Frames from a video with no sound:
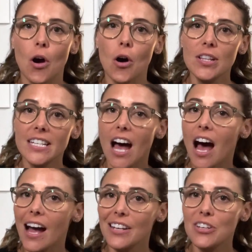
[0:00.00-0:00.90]
odds
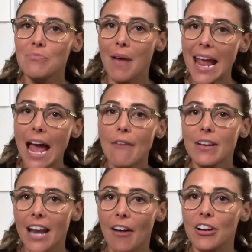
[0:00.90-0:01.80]
are you may have a
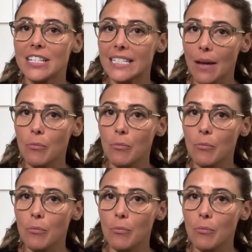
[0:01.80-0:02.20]
narrow step